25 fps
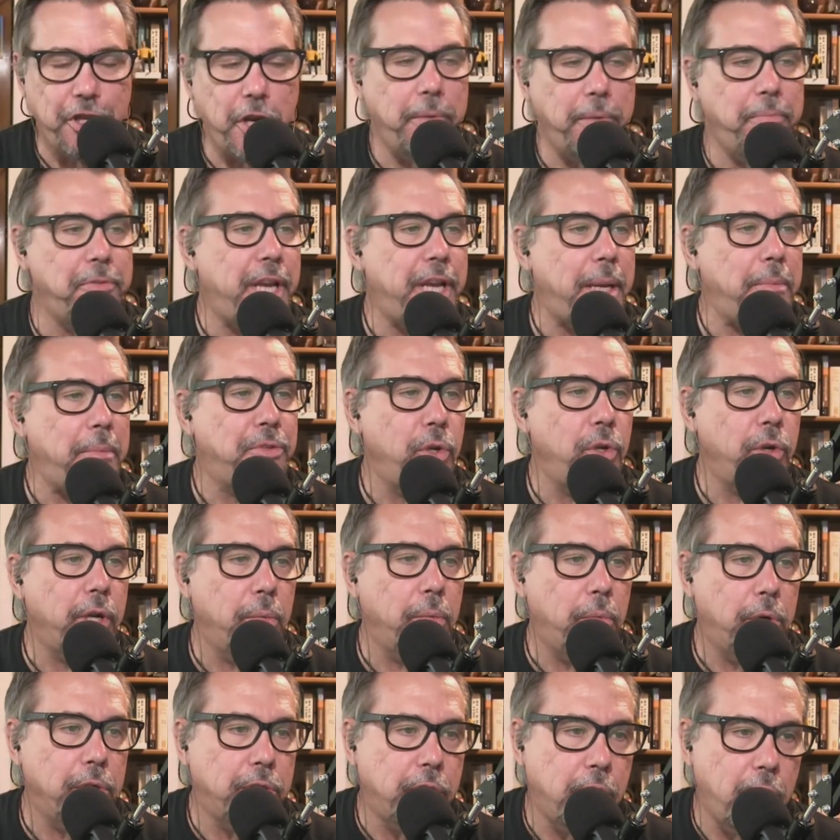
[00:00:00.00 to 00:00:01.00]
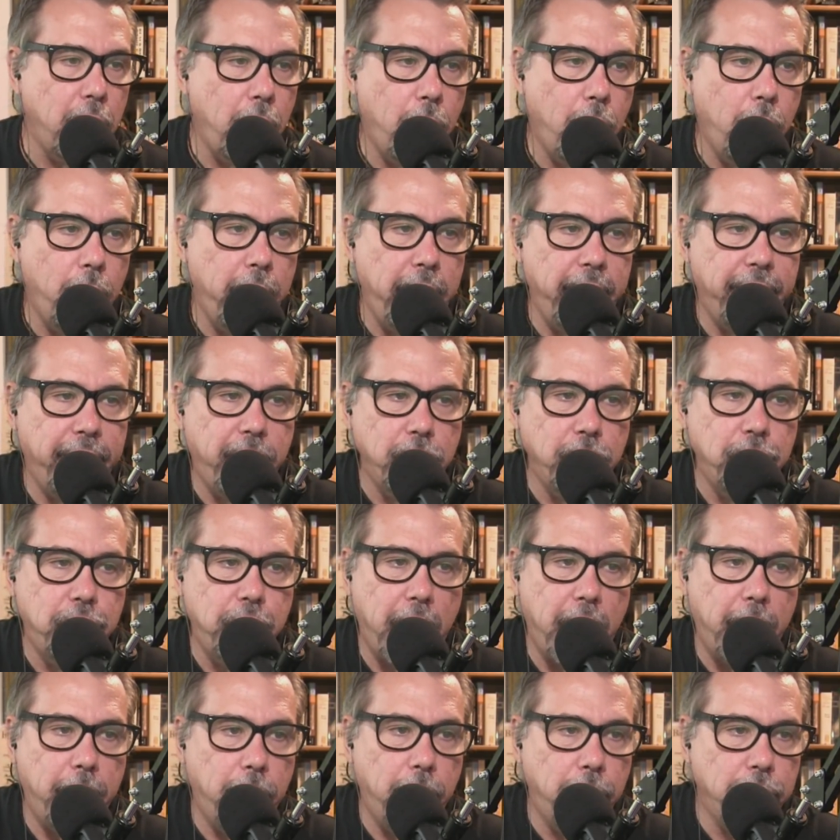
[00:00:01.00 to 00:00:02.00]
James Dugan wants to know if those
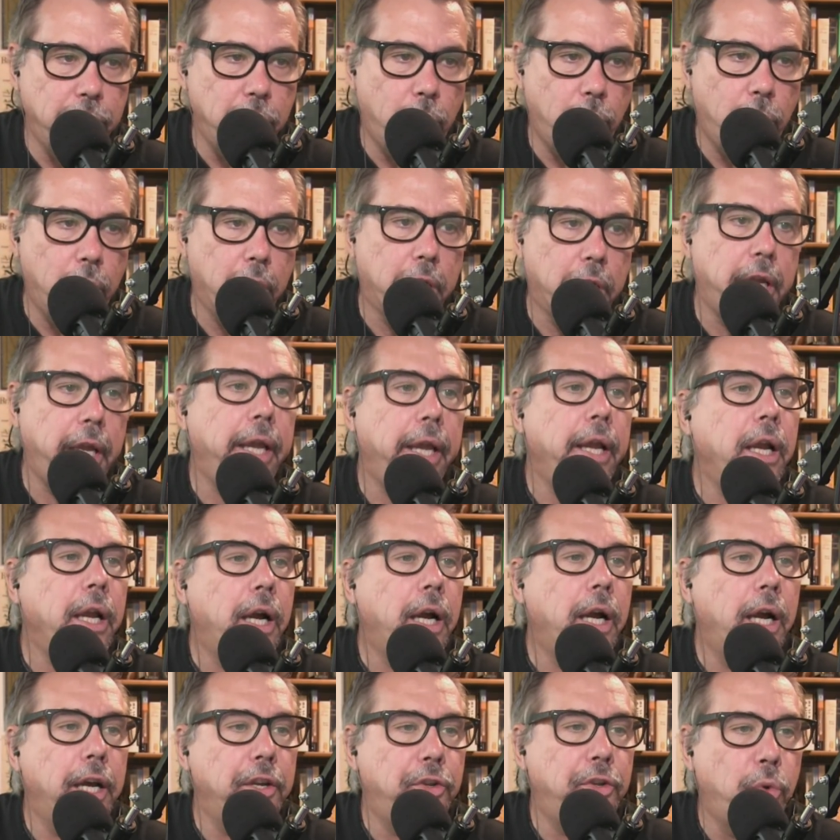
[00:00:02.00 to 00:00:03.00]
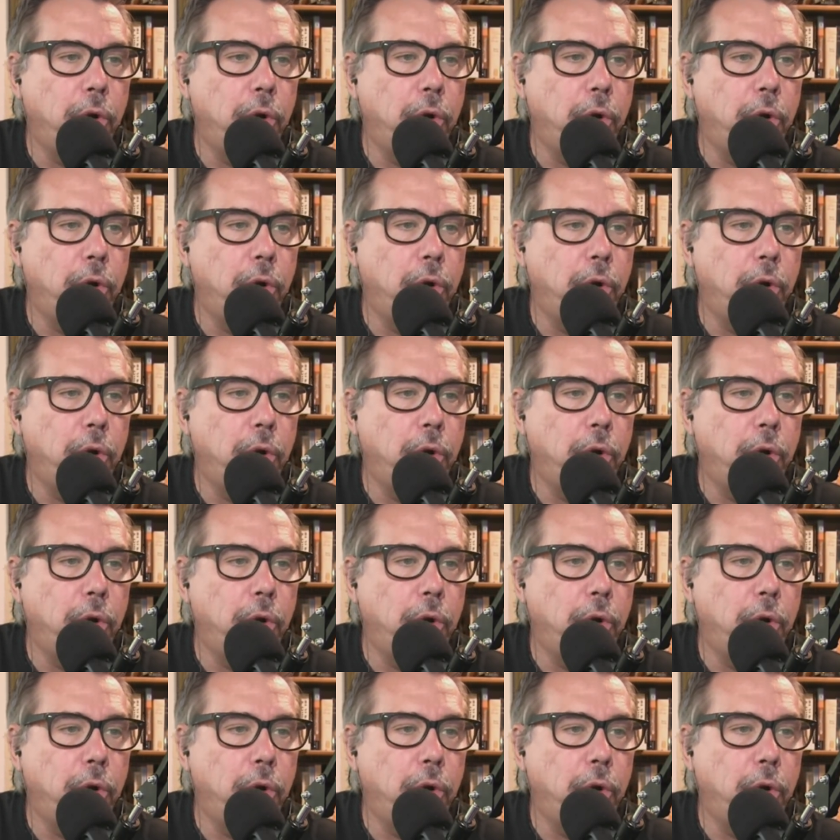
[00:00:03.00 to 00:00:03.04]
gyros are working uh,